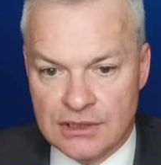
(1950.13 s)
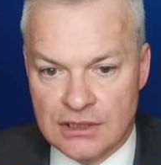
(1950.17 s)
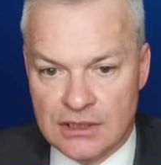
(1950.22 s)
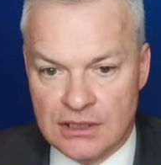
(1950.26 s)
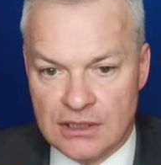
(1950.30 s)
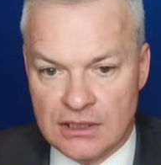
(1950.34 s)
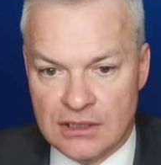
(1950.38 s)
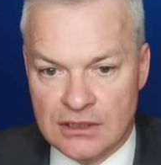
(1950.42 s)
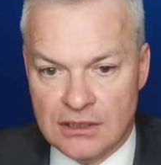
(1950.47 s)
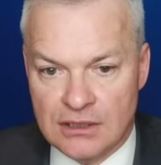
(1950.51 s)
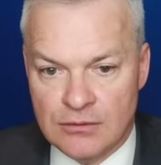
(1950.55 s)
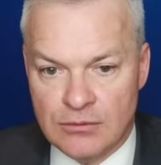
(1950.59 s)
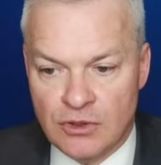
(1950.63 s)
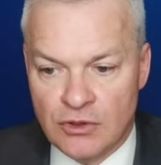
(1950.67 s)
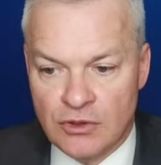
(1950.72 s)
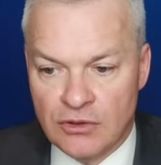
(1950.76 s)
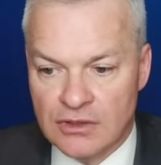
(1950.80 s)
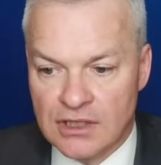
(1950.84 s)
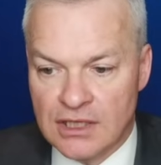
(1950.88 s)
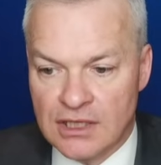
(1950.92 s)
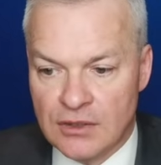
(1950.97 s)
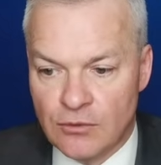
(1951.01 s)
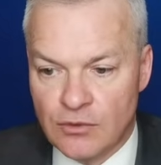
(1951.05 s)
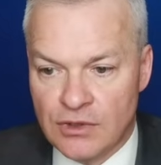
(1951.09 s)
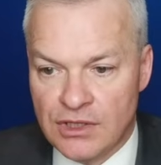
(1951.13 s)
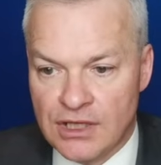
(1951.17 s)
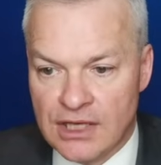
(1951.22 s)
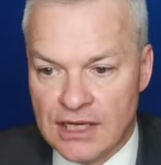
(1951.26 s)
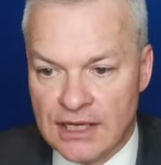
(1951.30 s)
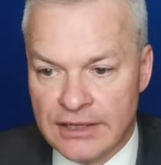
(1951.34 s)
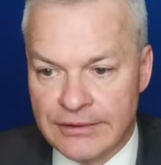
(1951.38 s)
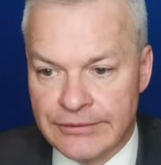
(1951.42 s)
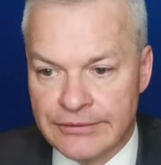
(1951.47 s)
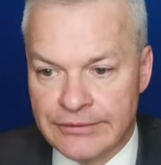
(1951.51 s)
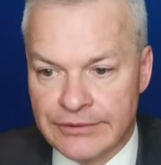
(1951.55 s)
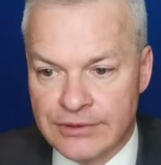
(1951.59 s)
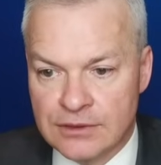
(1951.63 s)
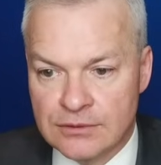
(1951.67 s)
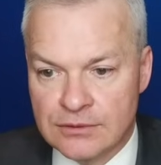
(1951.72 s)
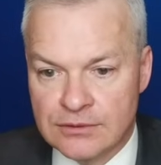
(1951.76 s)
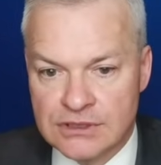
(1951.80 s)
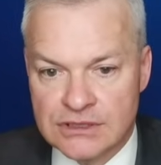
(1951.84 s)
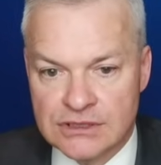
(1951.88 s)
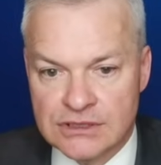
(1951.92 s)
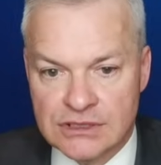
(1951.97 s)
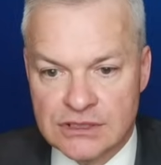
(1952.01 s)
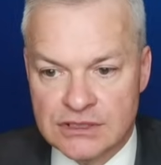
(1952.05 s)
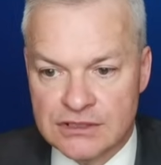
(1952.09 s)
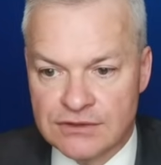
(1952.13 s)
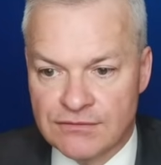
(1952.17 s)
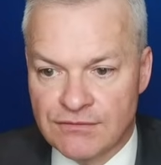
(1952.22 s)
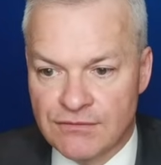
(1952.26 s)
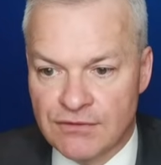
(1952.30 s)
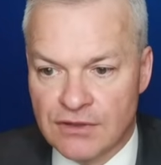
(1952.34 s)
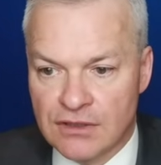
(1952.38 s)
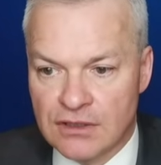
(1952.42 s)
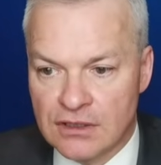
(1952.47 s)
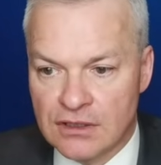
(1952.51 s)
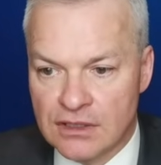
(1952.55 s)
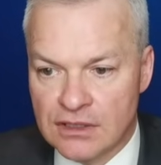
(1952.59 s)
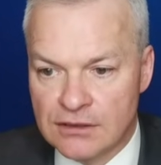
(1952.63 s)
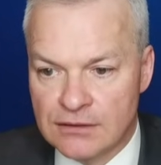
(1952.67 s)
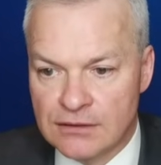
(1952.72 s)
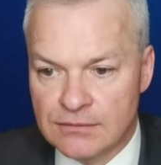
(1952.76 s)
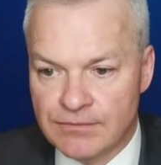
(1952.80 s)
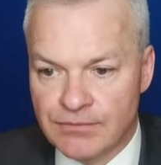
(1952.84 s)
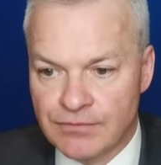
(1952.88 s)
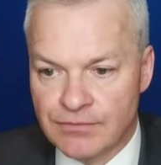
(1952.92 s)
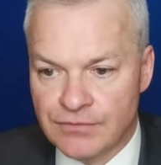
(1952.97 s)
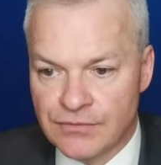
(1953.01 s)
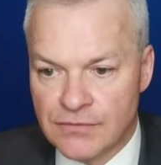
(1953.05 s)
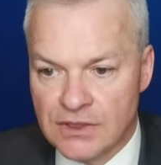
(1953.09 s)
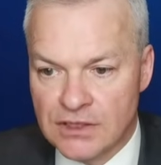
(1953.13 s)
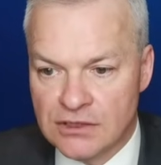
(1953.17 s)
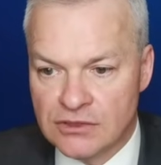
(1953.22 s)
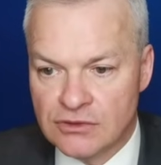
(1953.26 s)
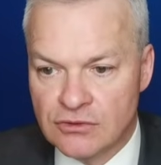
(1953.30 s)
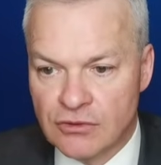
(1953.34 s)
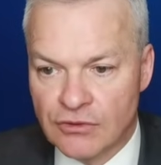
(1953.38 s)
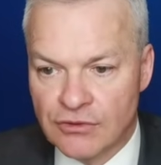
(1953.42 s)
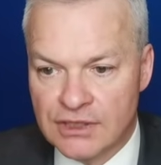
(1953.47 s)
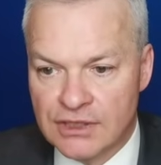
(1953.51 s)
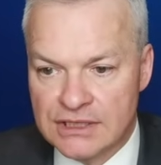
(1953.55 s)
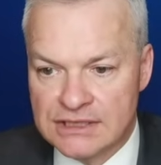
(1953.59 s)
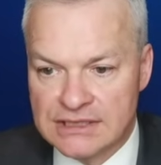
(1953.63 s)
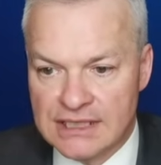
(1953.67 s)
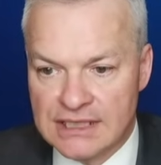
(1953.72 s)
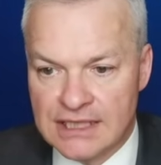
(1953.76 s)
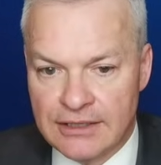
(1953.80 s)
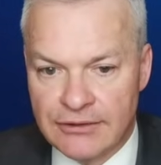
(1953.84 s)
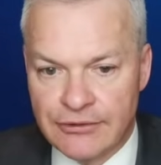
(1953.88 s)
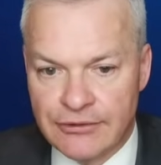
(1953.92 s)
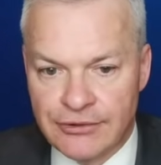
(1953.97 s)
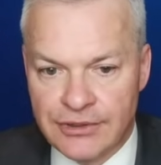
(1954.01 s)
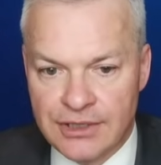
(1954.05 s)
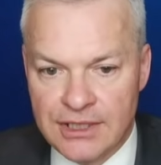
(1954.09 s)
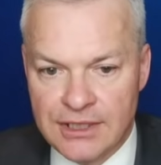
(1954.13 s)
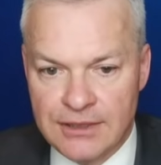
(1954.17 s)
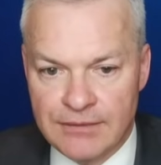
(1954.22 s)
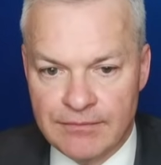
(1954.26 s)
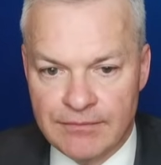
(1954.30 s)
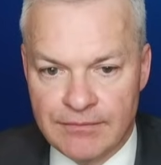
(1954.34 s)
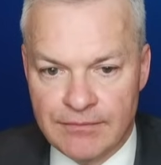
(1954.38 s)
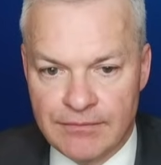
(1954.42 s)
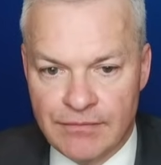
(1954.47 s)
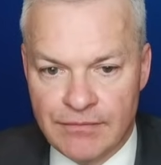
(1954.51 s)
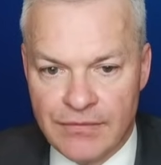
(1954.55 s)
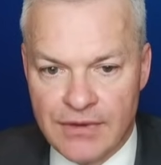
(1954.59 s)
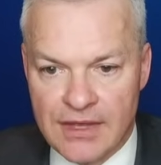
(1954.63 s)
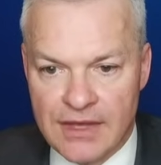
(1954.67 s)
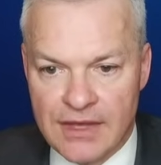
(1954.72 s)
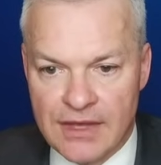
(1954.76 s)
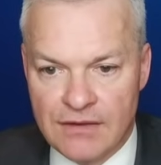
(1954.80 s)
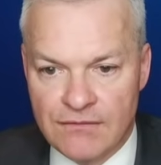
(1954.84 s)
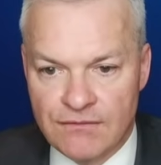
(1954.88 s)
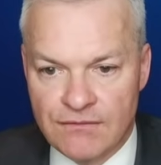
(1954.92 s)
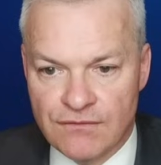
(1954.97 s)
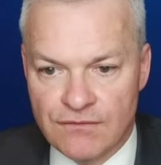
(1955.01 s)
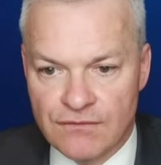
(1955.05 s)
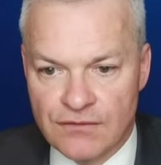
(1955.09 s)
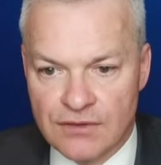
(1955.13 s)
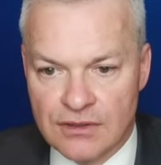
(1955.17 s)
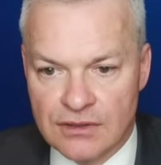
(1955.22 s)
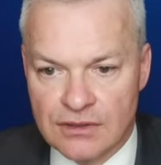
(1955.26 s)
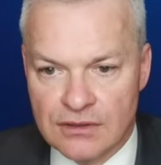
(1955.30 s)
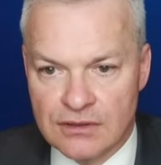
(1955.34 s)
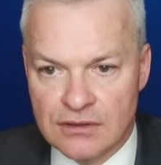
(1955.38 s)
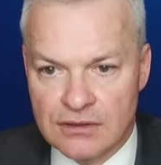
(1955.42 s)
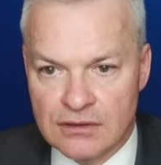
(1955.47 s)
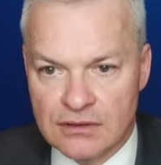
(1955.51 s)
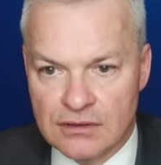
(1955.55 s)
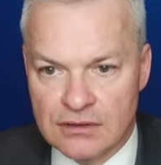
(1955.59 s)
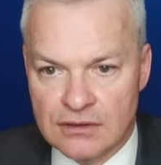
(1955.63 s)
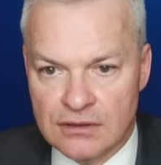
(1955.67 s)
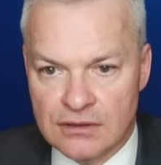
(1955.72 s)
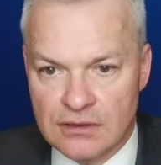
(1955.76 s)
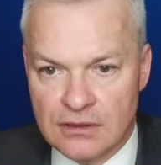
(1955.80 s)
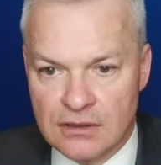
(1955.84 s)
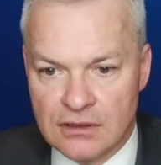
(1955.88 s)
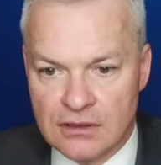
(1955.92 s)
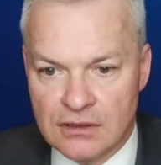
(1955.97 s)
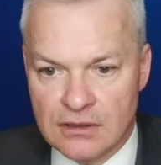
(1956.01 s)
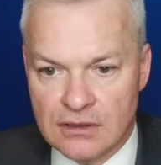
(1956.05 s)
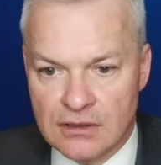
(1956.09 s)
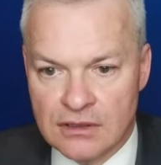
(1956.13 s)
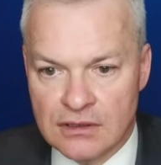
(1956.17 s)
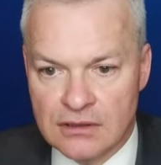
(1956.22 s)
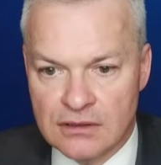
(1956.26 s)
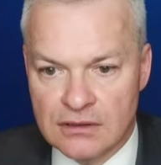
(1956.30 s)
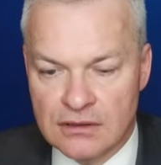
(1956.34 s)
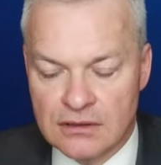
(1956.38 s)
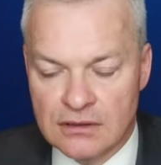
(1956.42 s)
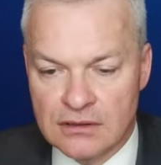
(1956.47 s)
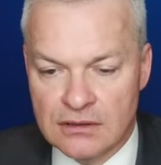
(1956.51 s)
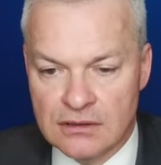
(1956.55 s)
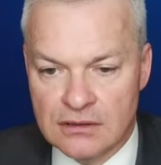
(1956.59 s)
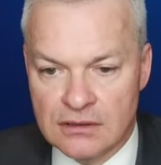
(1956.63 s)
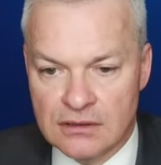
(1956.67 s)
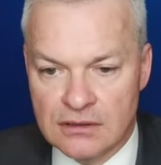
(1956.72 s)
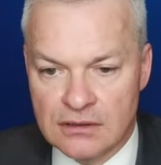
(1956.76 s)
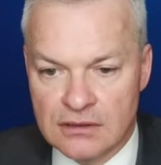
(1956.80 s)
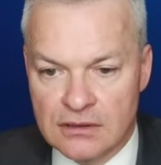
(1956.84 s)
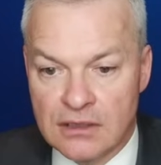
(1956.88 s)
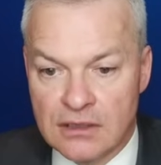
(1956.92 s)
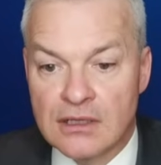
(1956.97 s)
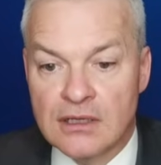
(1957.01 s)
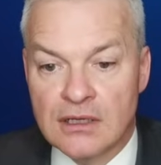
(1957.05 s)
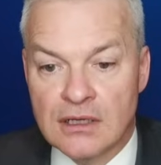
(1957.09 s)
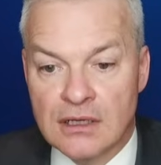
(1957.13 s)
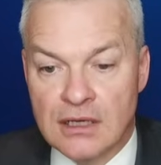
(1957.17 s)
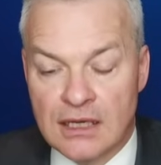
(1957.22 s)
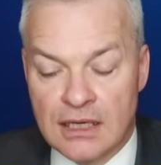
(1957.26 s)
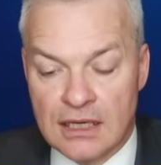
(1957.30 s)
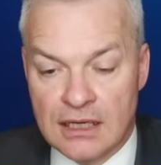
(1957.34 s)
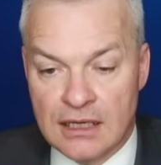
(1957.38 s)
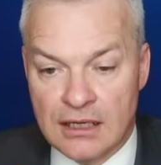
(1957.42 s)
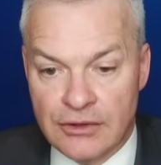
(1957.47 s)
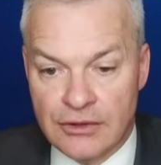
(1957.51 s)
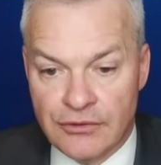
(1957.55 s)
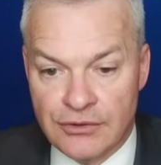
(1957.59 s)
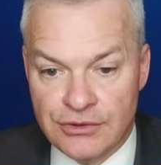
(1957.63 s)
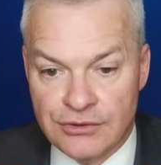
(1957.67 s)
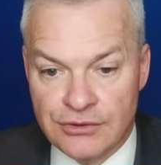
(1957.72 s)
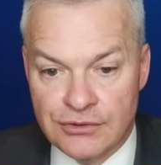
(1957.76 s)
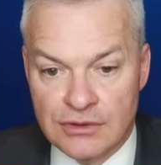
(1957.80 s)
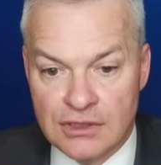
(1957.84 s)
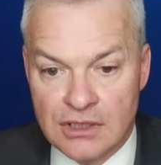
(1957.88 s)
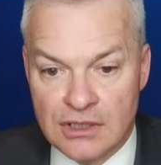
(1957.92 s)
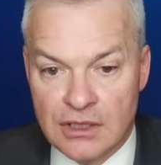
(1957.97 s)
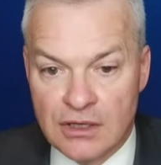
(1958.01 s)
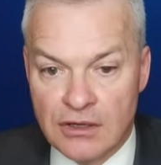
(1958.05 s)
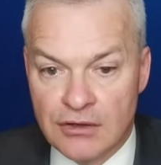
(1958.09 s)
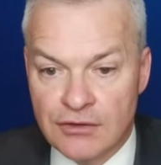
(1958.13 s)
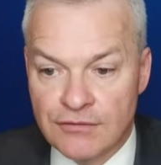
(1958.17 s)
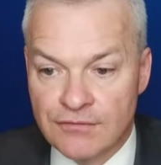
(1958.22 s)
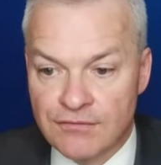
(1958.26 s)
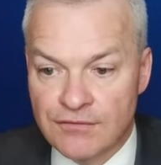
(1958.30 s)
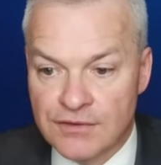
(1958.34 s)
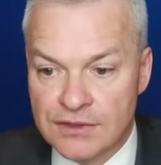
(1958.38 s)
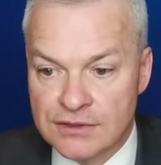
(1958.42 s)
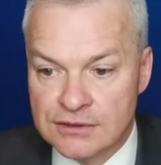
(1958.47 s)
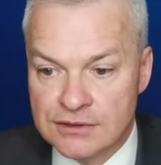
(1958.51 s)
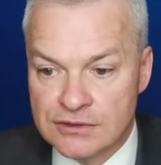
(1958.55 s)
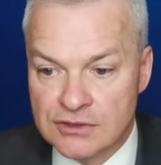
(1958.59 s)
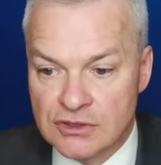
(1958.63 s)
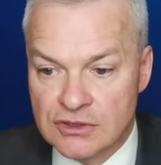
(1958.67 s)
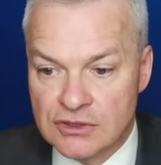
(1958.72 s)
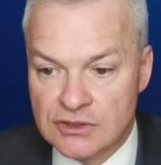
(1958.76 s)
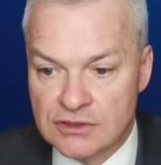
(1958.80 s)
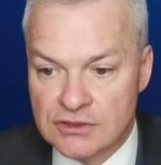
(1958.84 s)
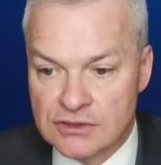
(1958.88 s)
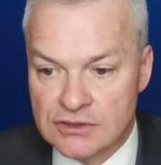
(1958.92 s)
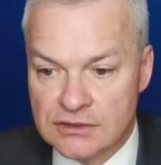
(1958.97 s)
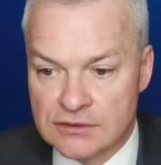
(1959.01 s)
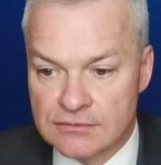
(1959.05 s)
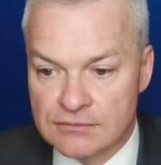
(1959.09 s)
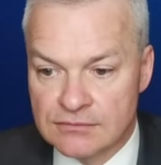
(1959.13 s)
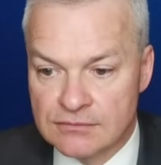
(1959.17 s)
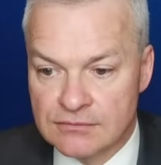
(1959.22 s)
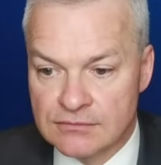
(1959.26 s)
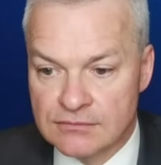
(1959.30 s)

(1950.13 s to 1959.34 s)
And I block that with Houri, which is fine. It's not this Houri. F9. Houri through the R of filters.